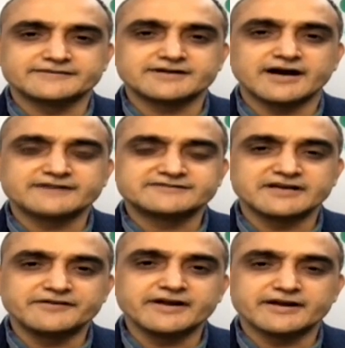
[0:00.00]
start
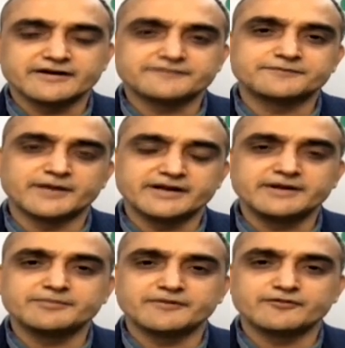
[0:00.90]
saving enough
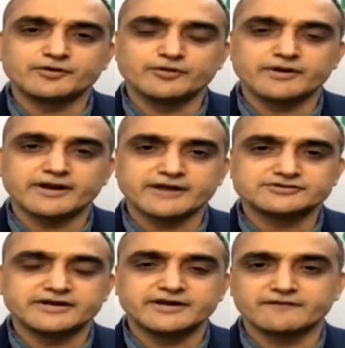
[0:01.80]
money before you can
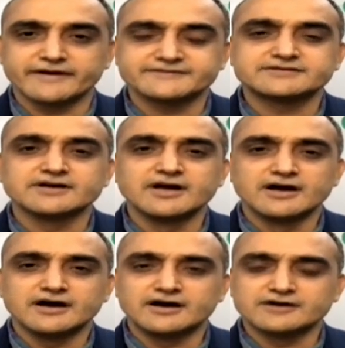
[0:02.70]
actually invest.
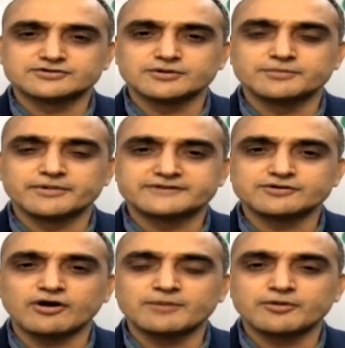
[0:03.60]
Uh, so it's
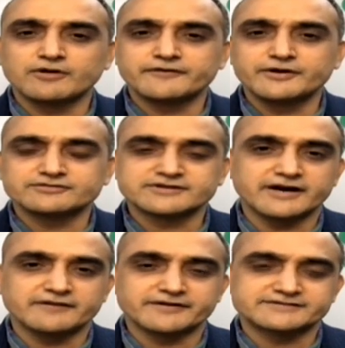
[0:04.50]
all about when you start
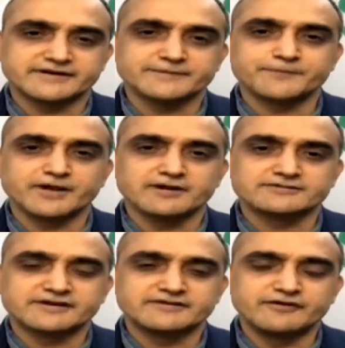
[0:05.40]
investing, uh,
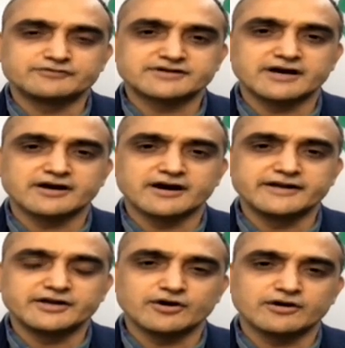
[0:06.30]
when you start
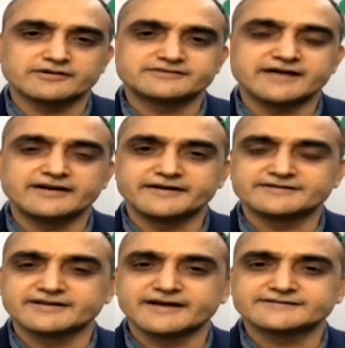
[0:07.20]
earning your salaries
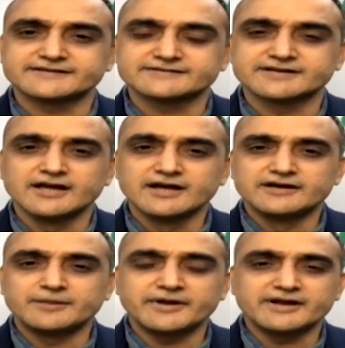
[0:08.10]
in that sense.
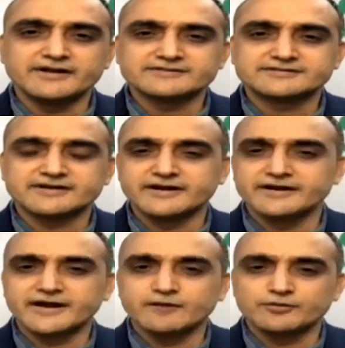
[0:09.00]
Typically, this in
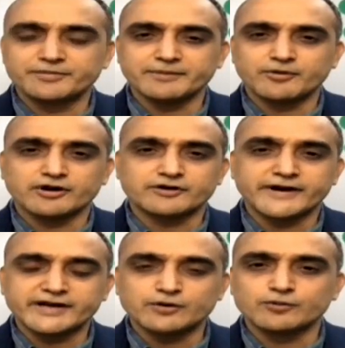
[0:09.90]
India would be about
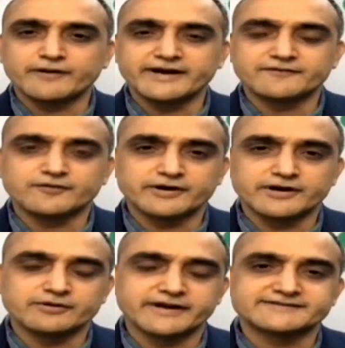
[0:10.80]
22, 24 in
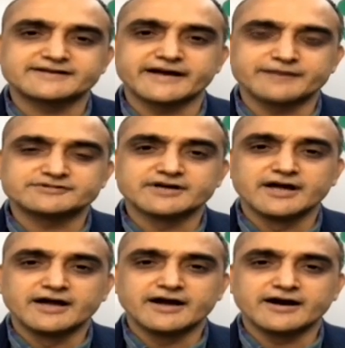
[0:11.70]
today's times.
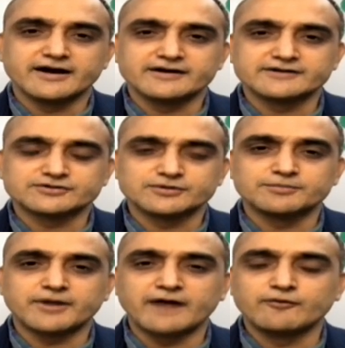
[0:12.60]
Uh,
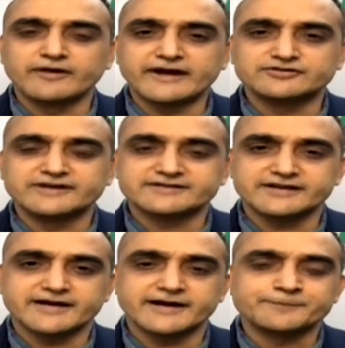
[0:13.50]
so I would actually say
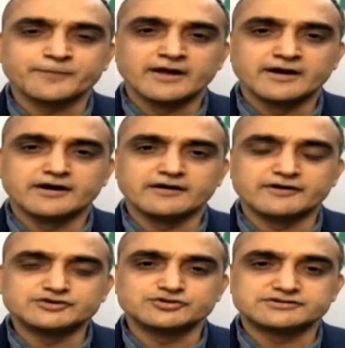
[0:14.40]
that uh,
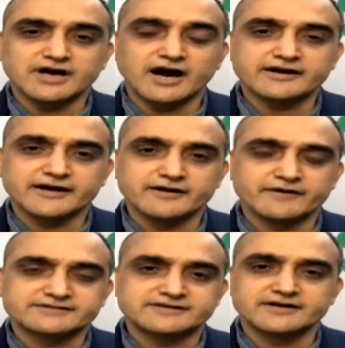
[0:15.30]
one should start
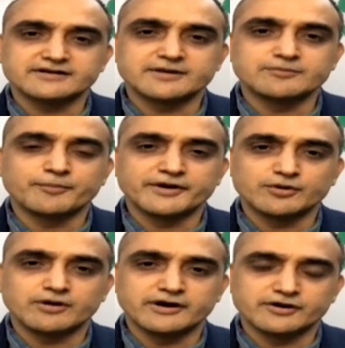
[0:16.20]
investing the moment
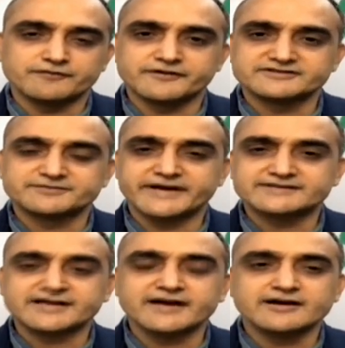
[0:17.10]
you earn your first
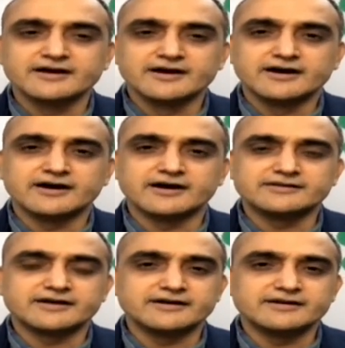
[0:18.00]
paycheck. Uh,
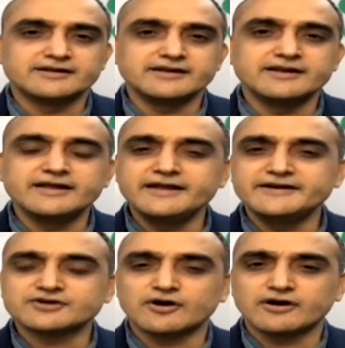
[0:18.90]
then the
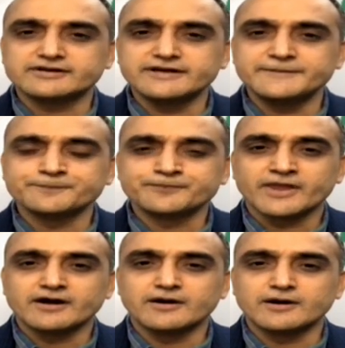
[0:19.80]
needs or the
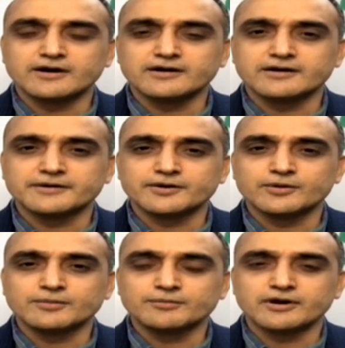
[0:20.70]
uh, uh, you
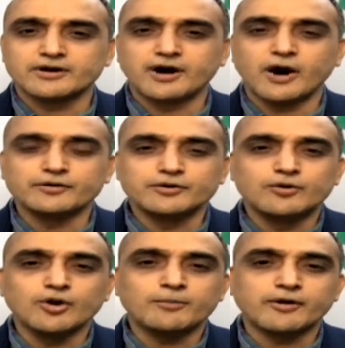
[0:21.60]
know uh, how you
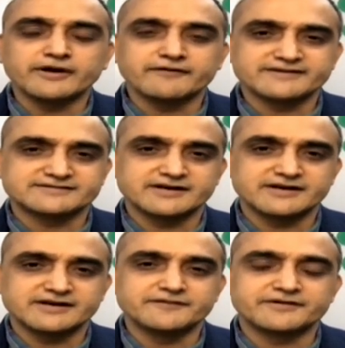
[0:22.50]
go about investing
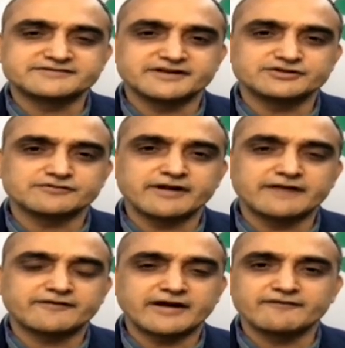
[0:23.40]
in different stages of
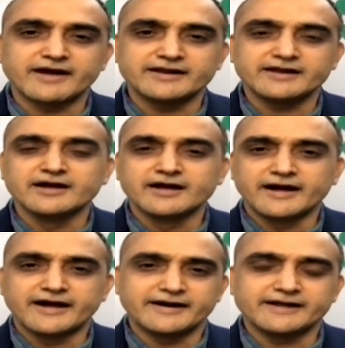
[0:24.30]
life can vary
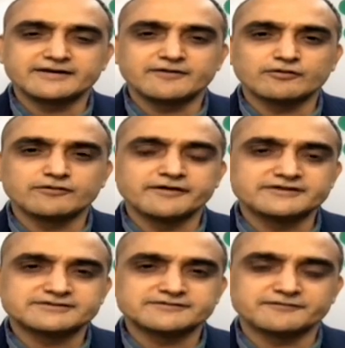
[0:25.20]
and i think one of the
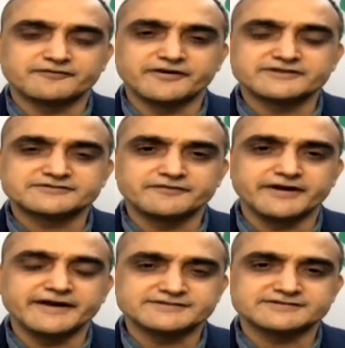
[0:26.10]
worst first
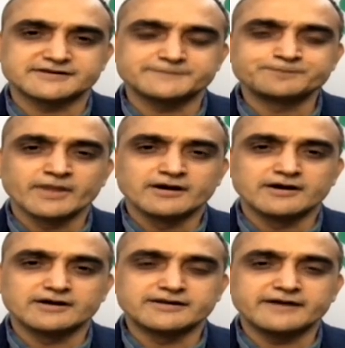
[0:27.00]
ways
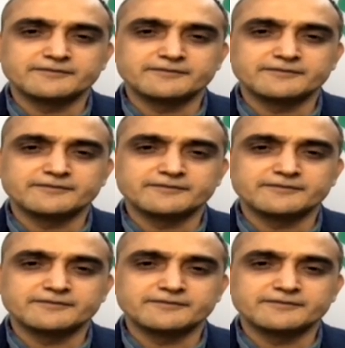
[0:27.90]
that